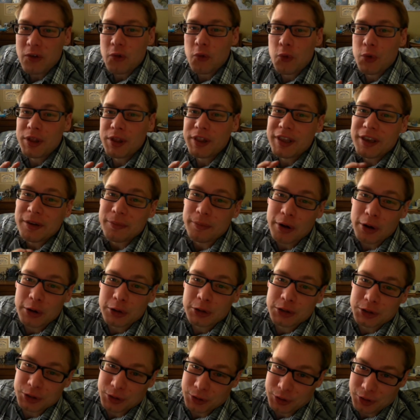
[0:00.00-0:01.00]
get really
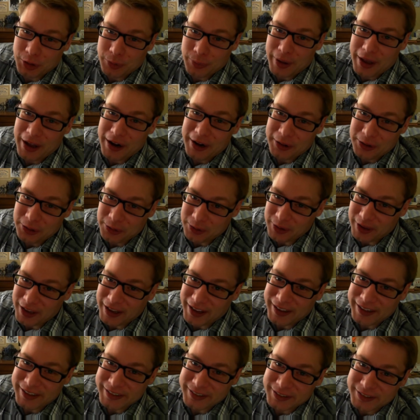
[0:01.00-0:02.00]
emotional about it, you
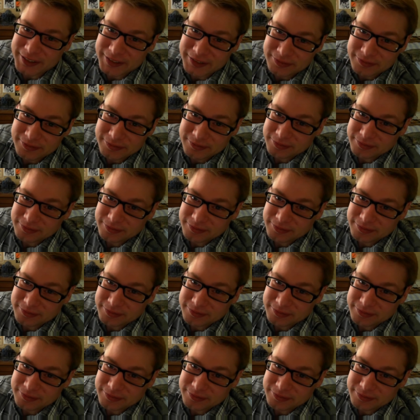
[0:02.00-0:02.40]
guys.